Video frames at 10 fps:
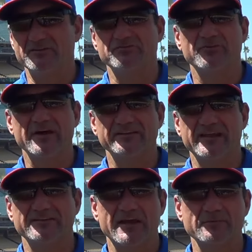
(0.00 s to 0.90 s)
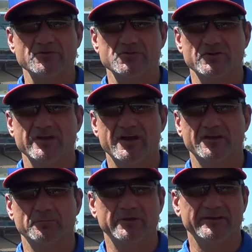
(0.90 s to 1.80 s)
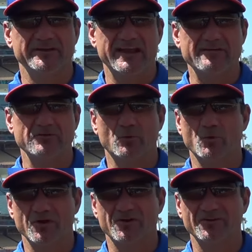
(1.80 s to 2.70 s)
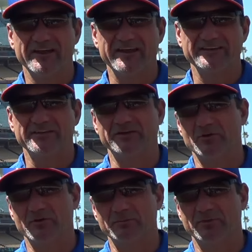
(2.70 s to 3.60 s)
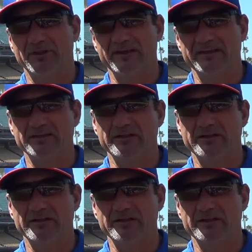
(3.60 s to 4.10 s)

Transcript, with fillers: fun at that time because you're young, but having to work all day and then going to play and